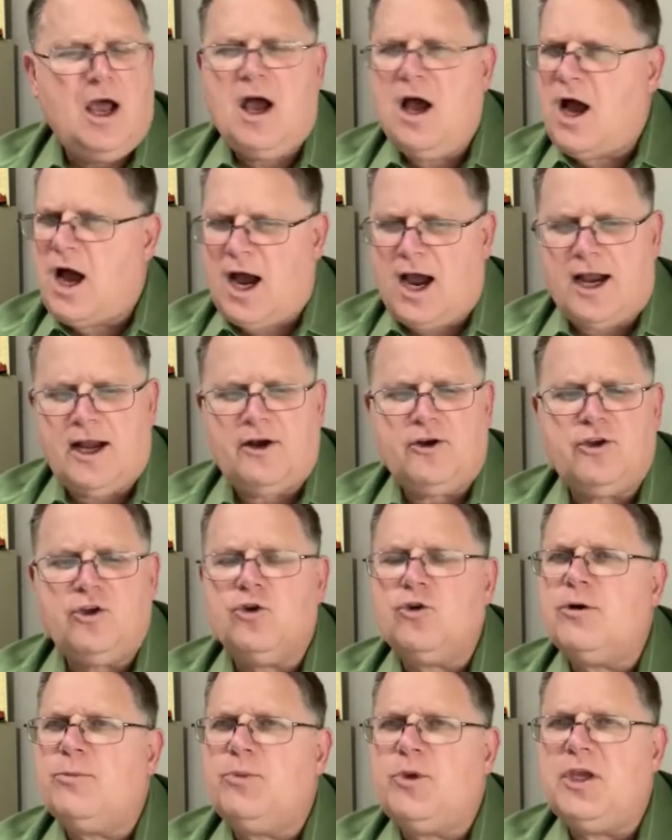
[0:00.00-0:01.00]
Higher
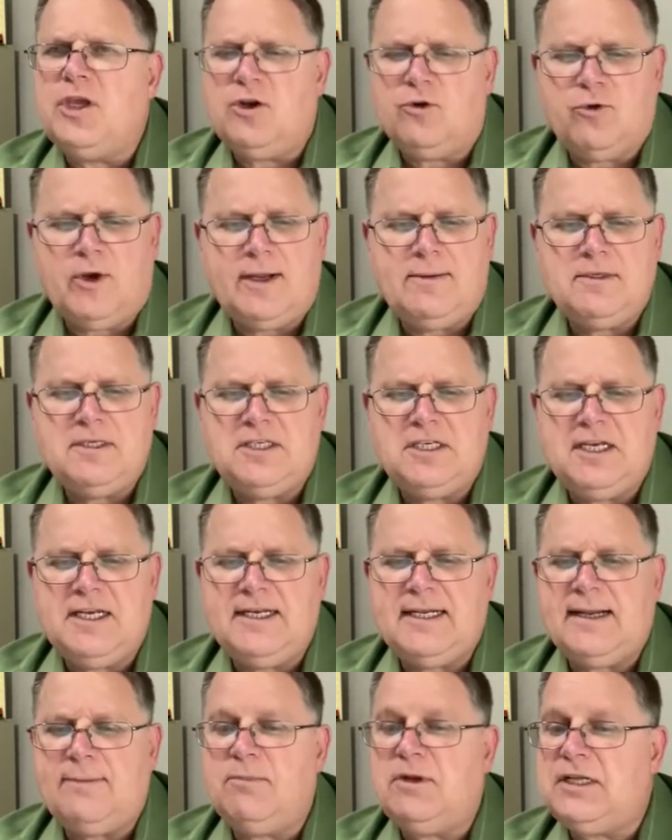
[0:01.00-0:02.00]
European
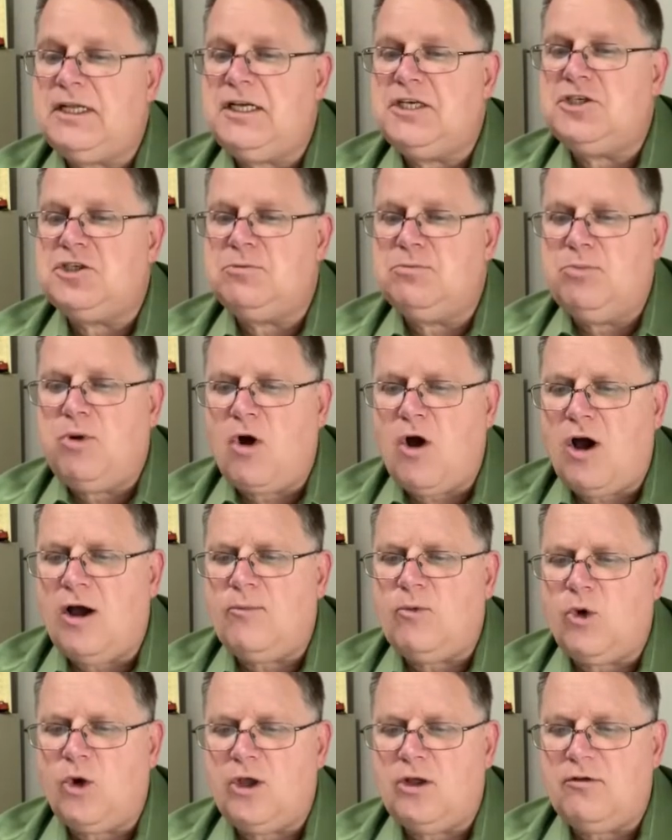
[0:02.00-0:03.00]
rapeseed and Malaysian
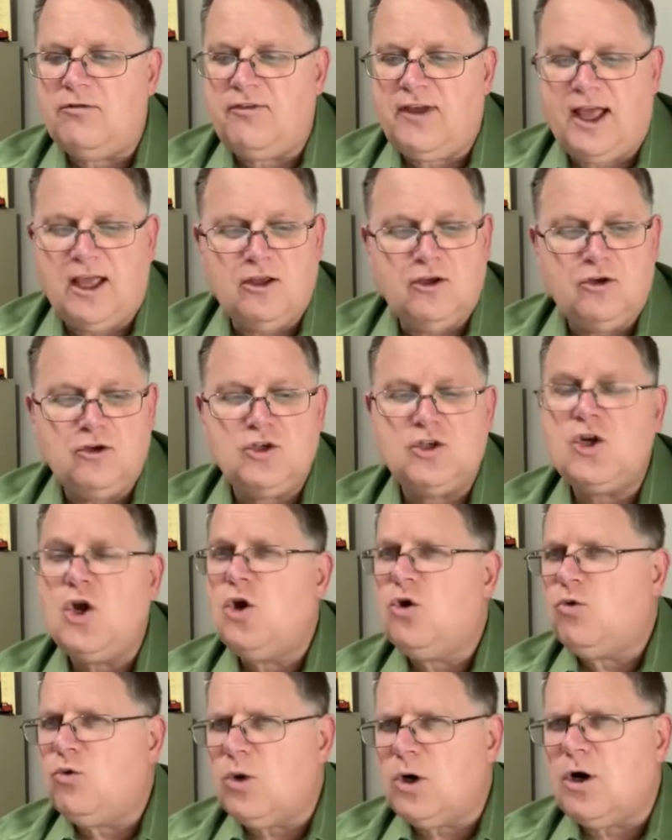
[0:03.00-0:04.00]
palm oil values
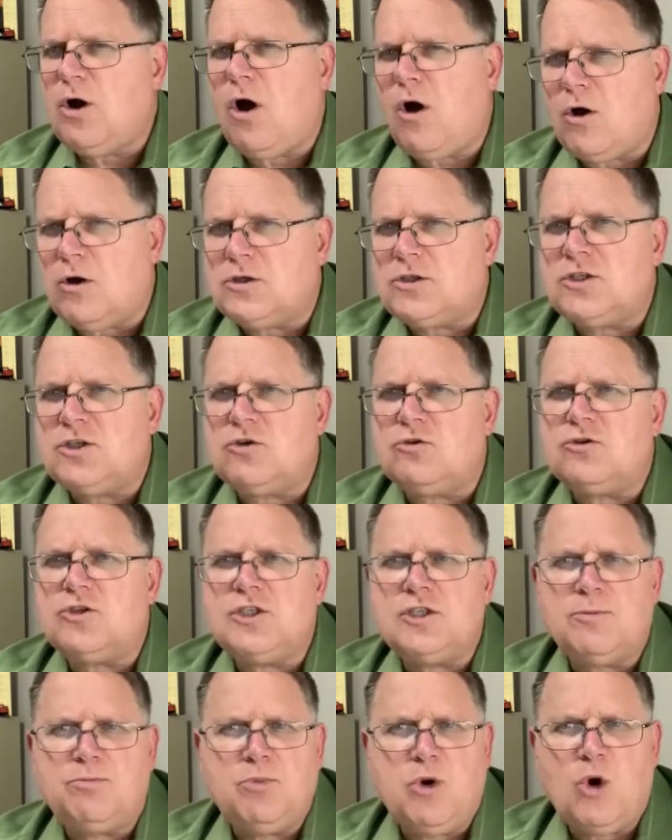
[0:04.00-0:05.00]
were also
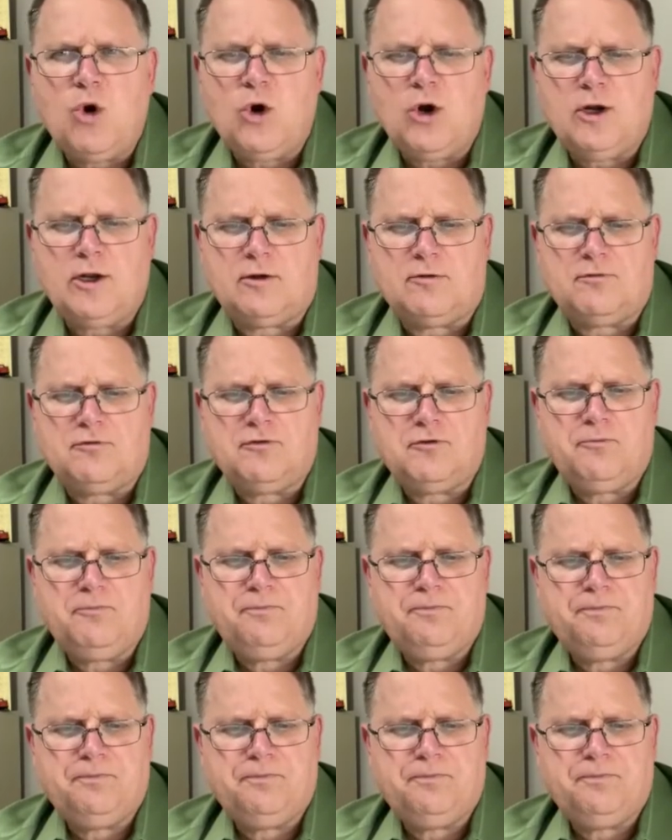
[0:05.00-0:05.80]
supportive.